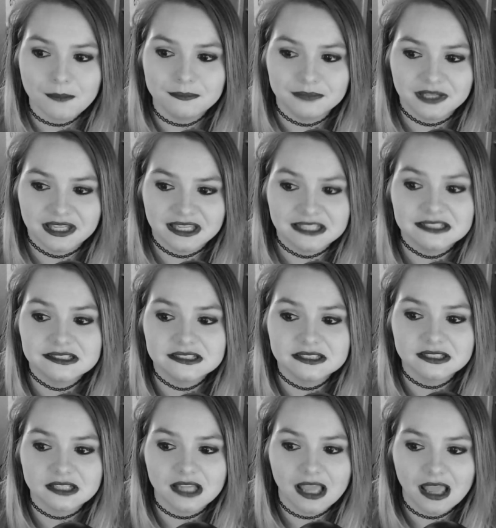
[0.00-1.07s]
But
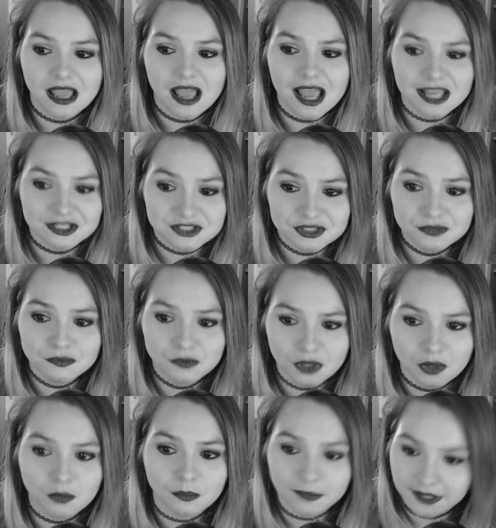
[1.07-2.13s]
I do
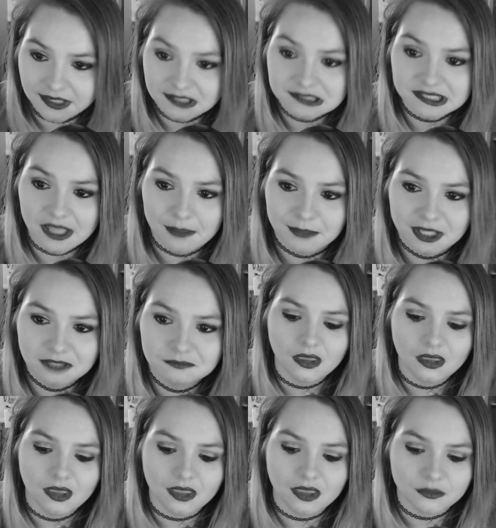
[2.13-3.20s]
know when it's coming.
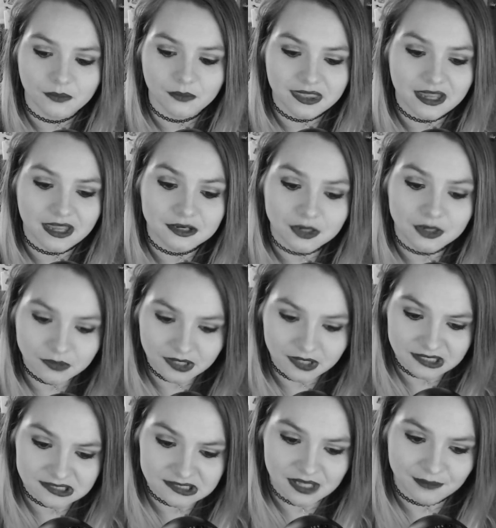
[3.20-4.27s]
And the way that I know that
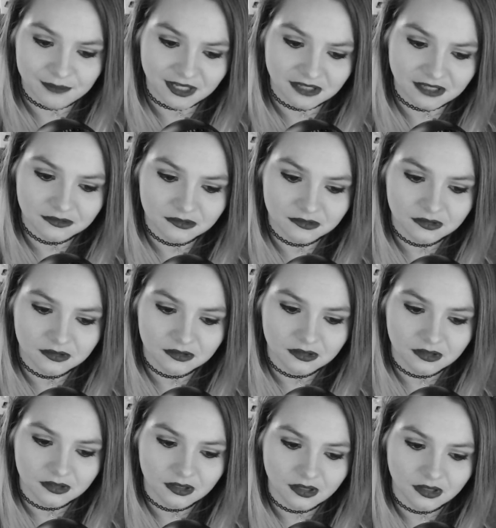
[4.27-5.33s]
it's coming
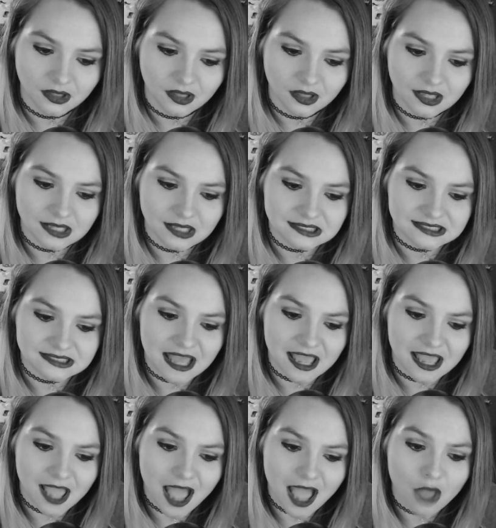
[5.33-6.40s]
is
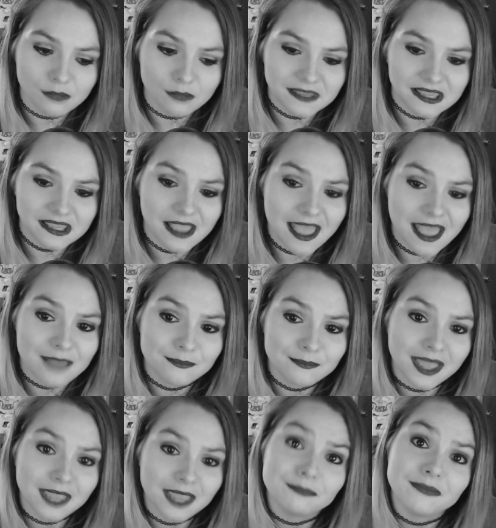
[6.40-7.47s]
that I'll be at
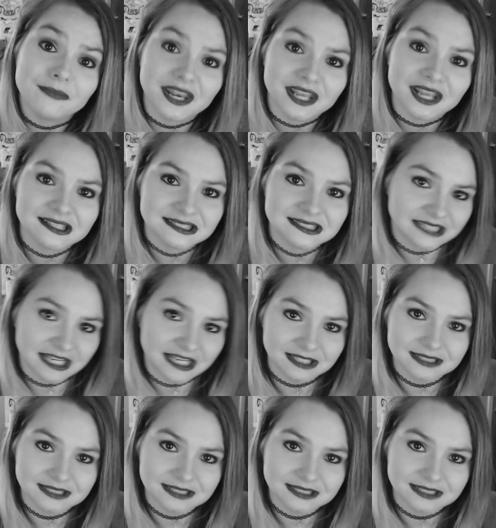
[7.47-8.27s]
my manic state.